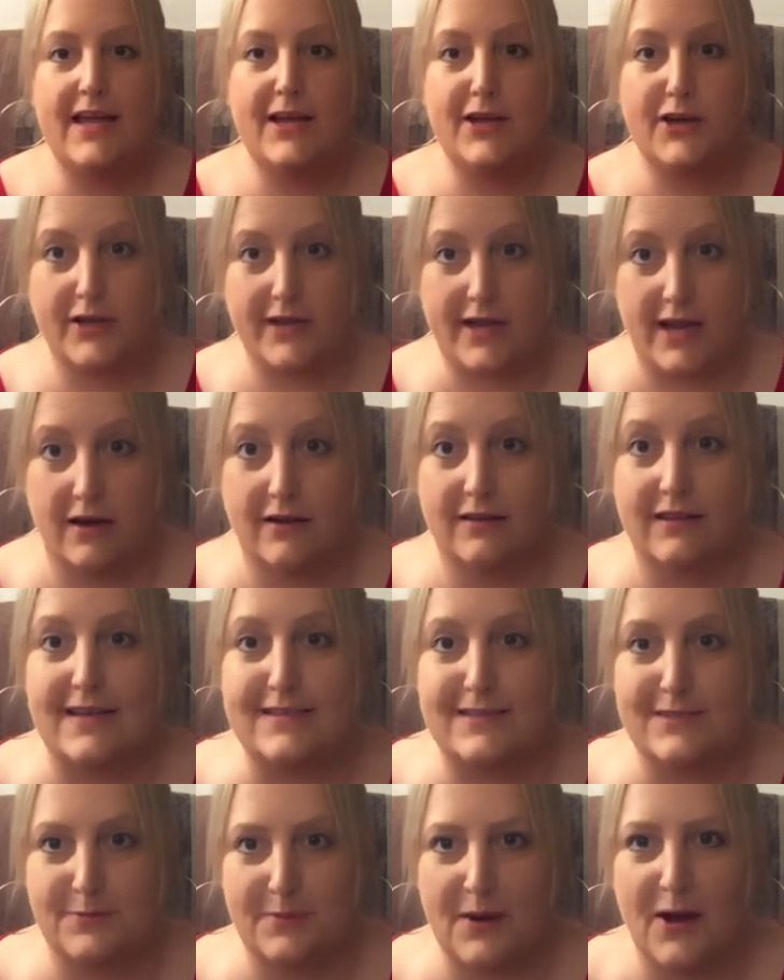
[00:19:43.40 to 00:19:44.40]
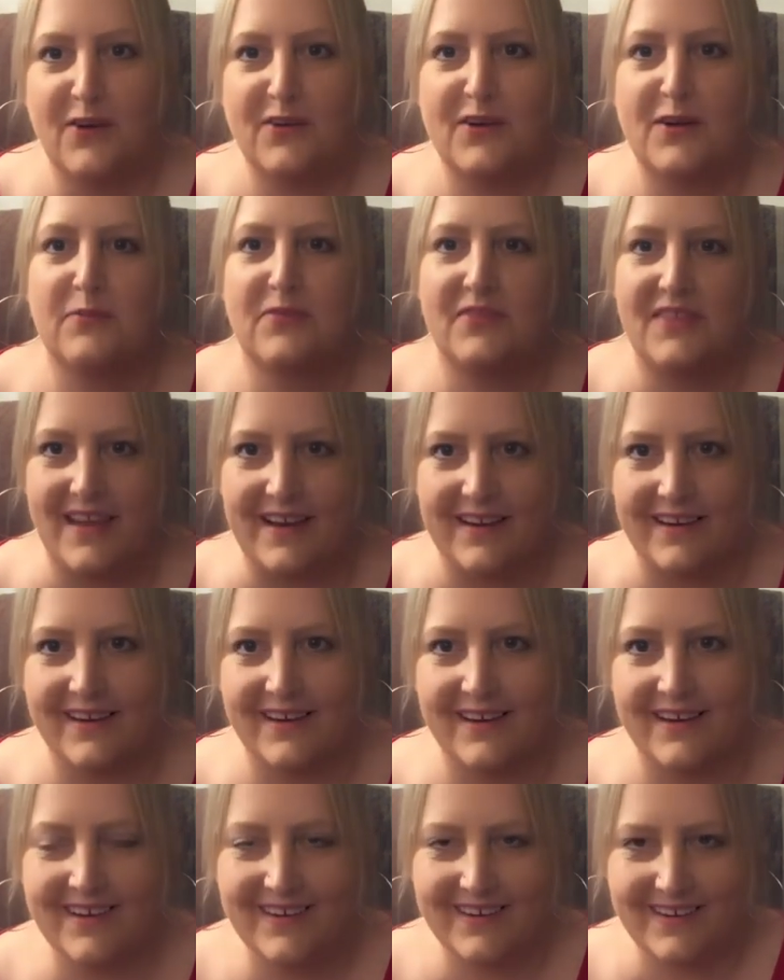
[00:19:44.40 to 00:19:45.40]
he could care less about him, thank
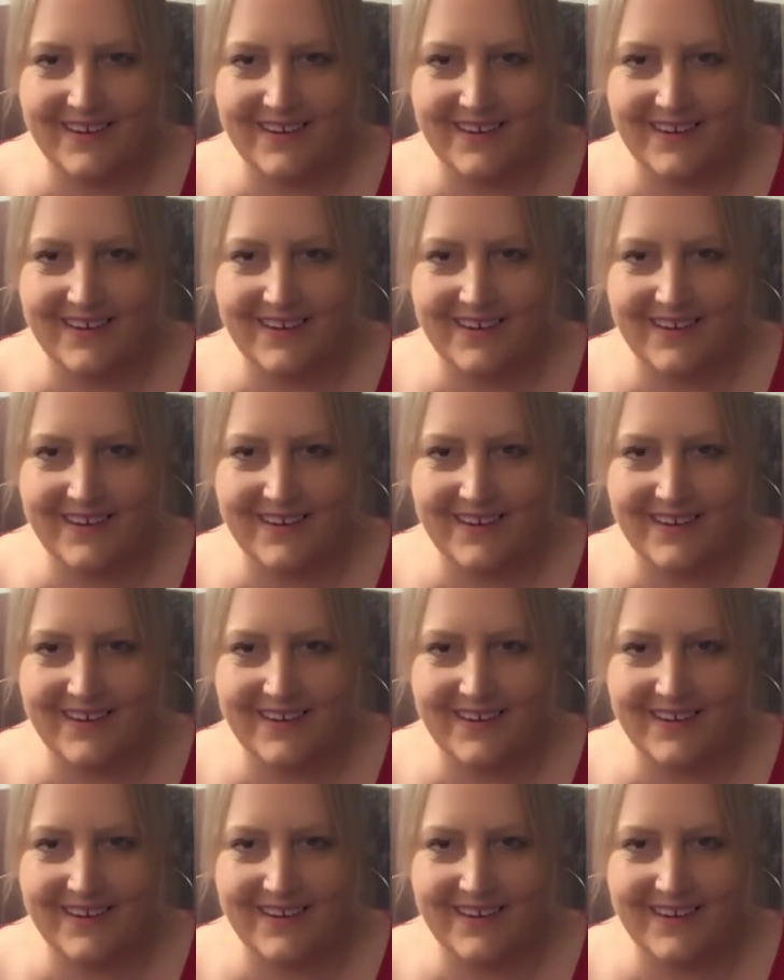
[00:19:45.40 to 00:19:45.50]
God.